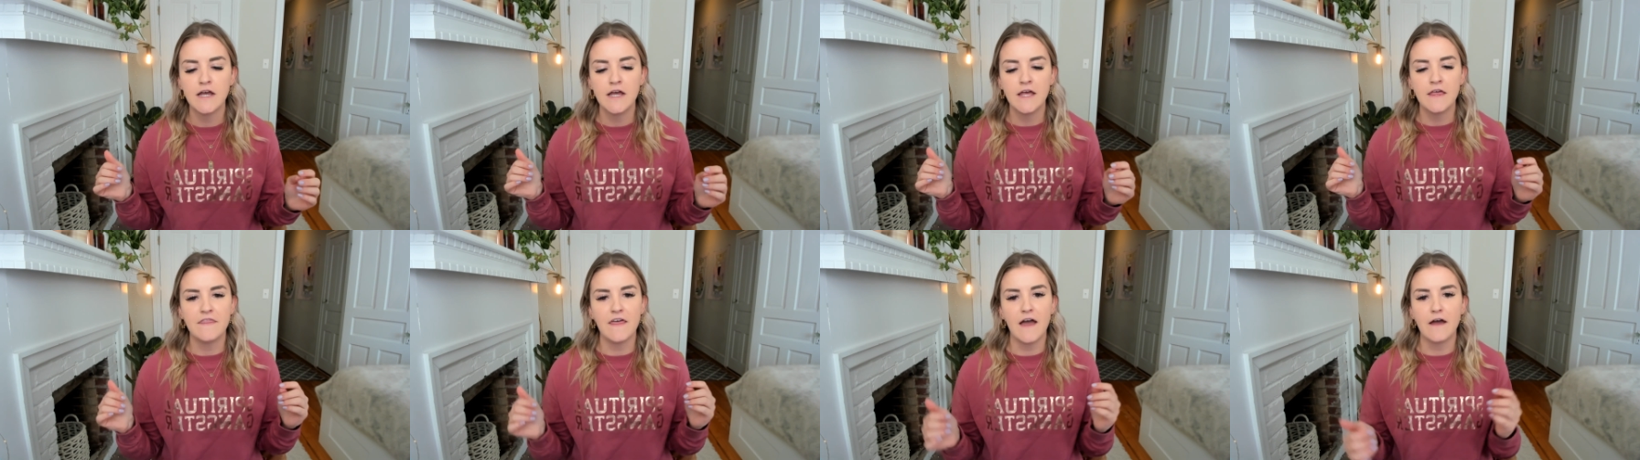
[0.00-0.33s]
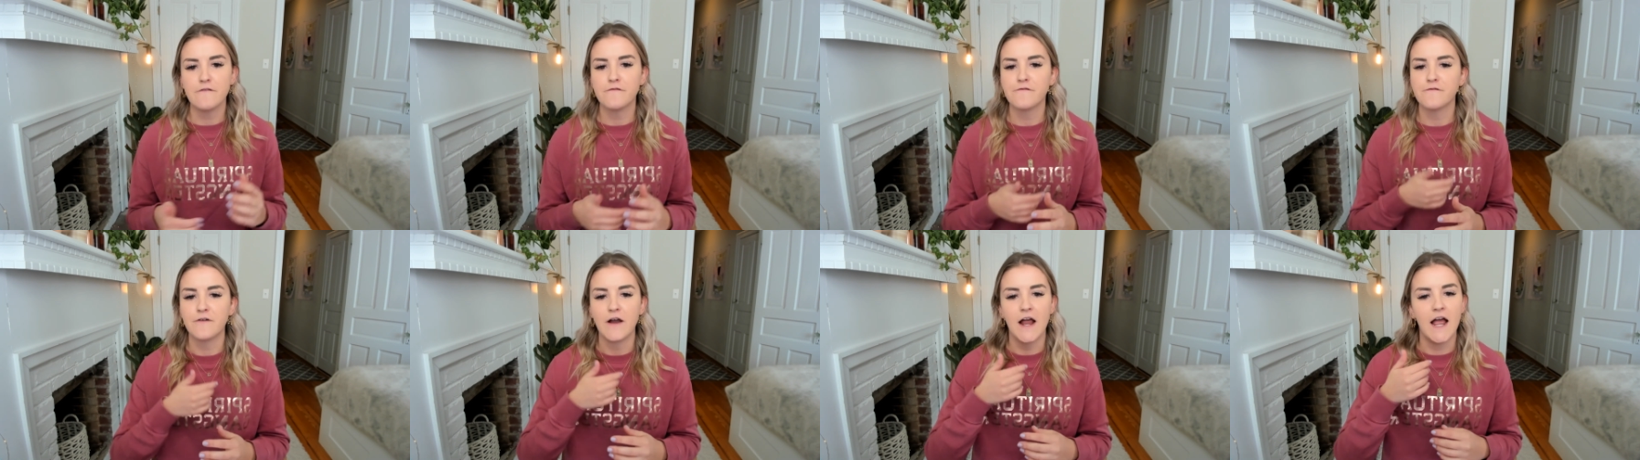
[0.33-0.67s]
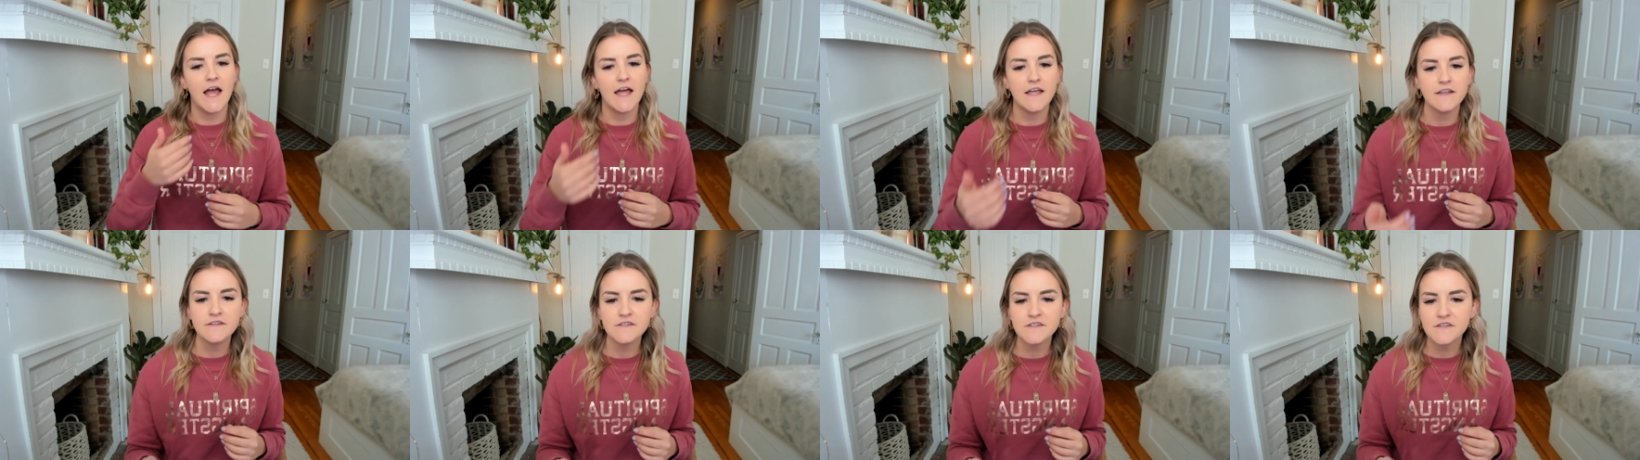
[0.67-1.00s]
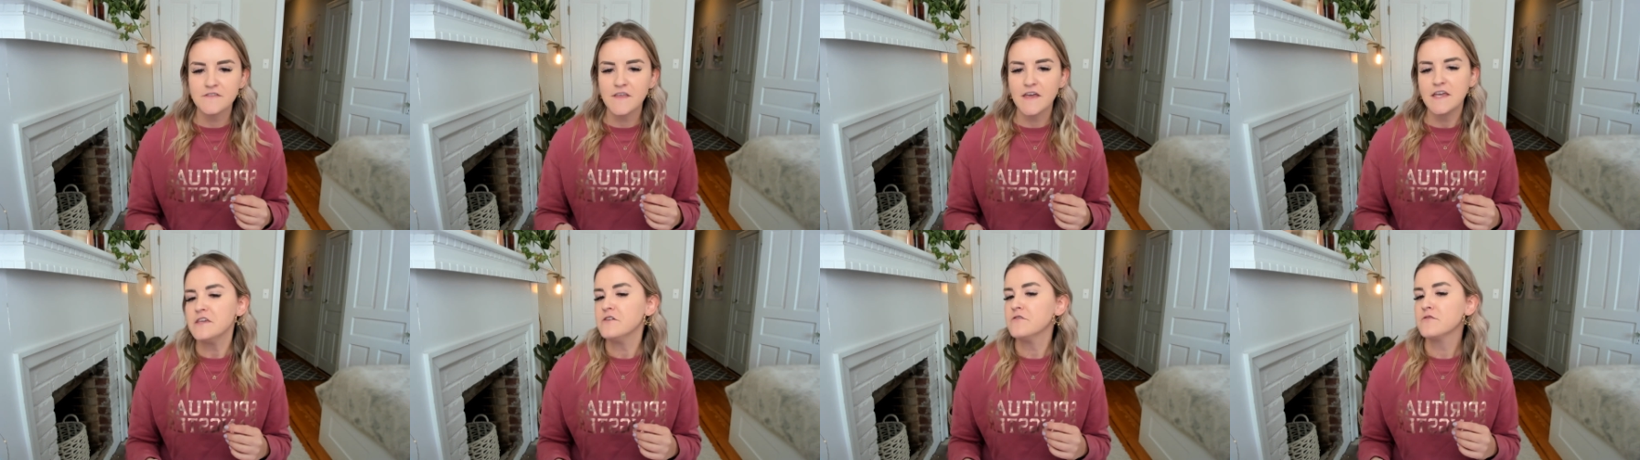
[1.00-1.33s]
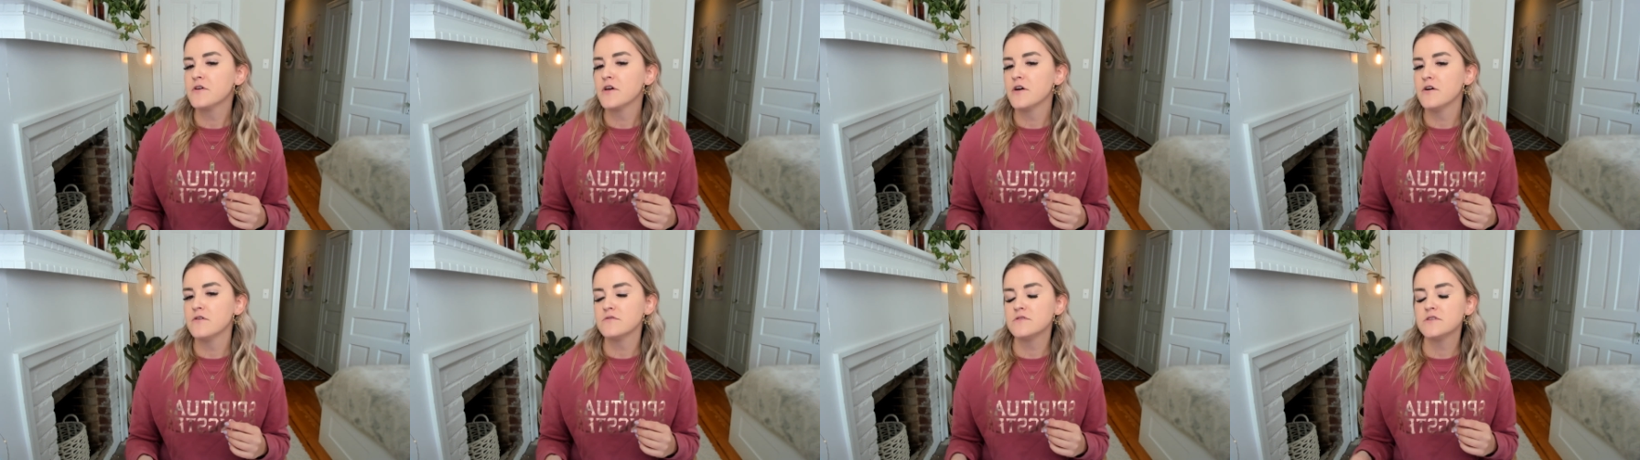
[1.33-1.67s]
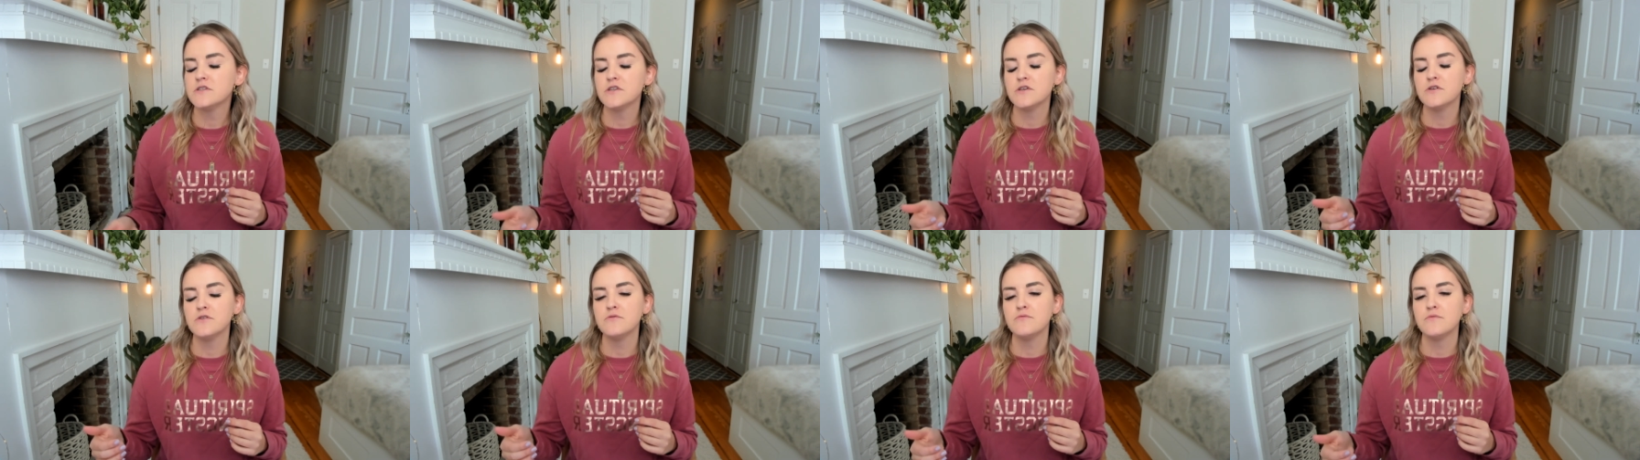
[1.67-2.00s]
that friend that you go
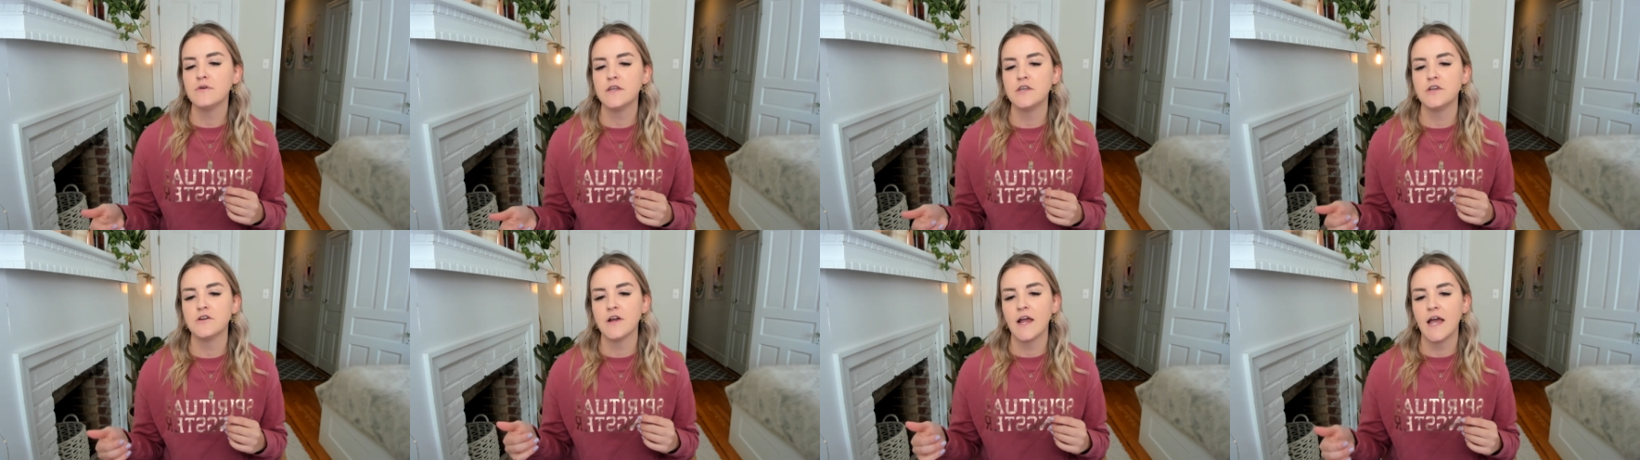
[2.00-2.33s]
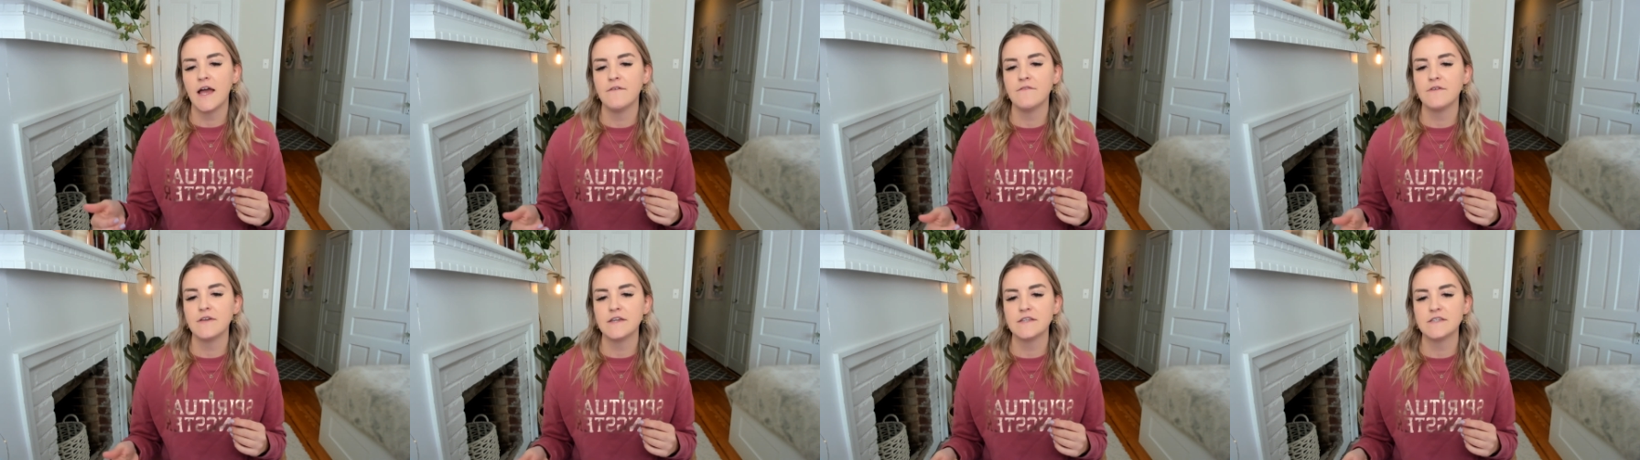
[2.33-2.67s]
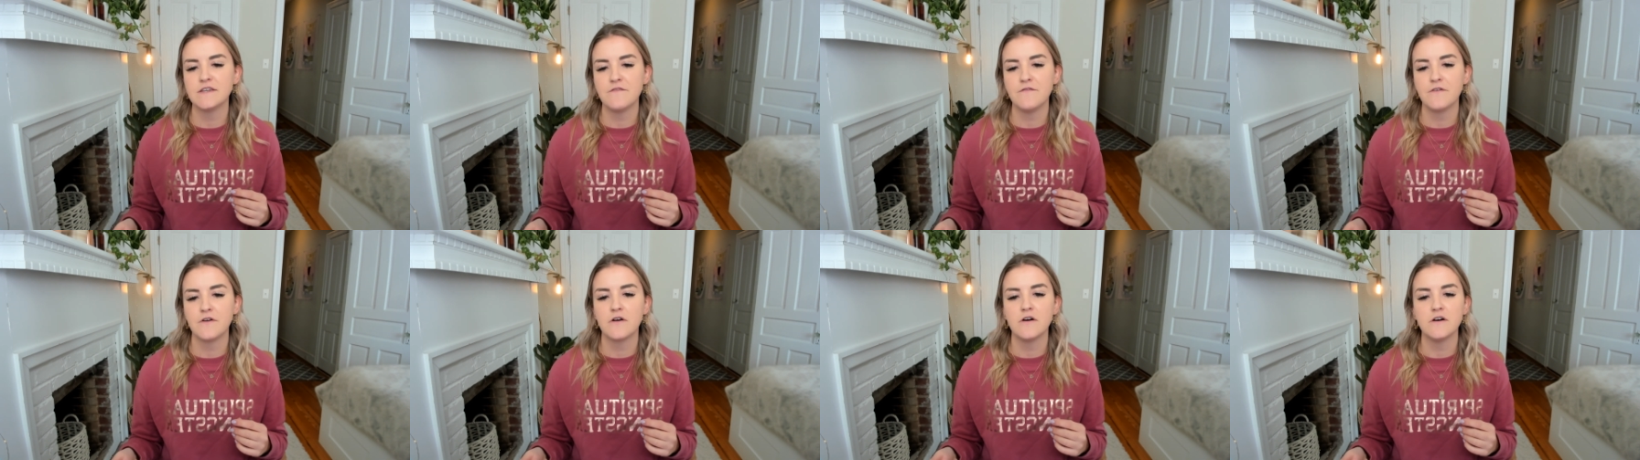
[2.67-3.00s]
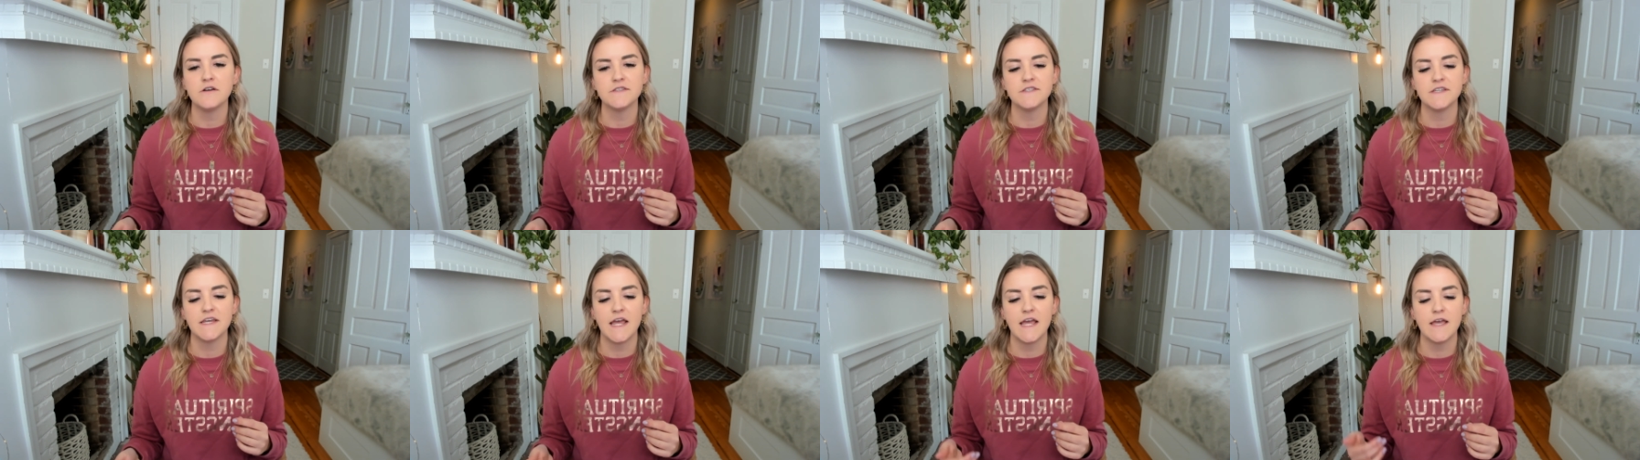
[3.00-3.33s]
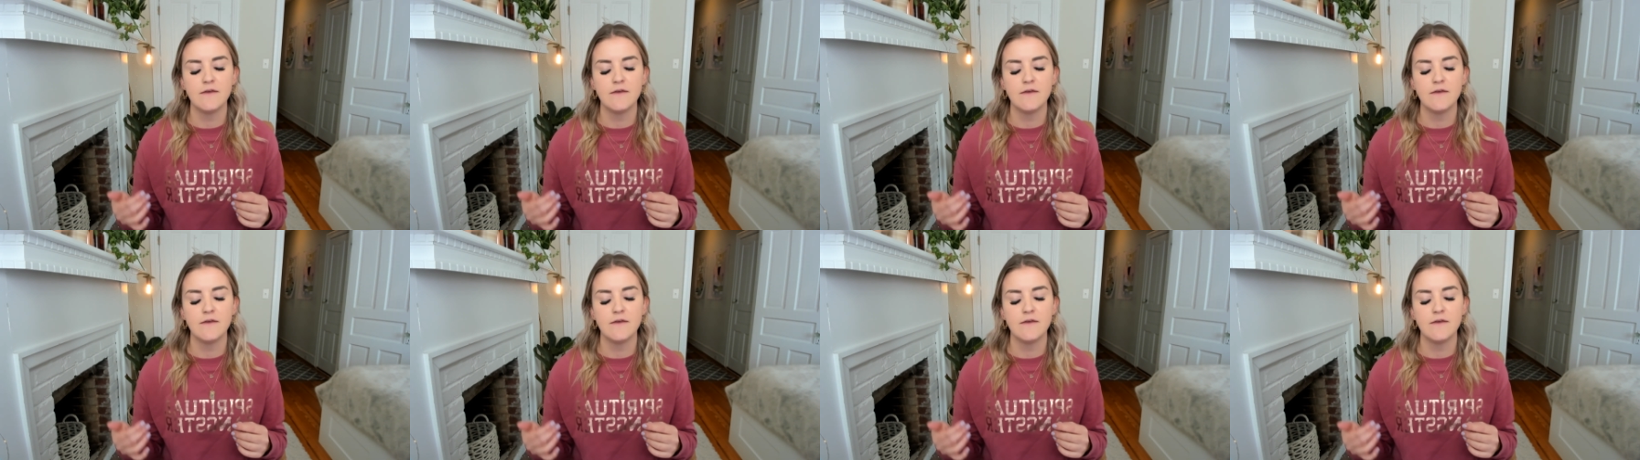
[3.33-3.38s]
to when you're having a difficult day.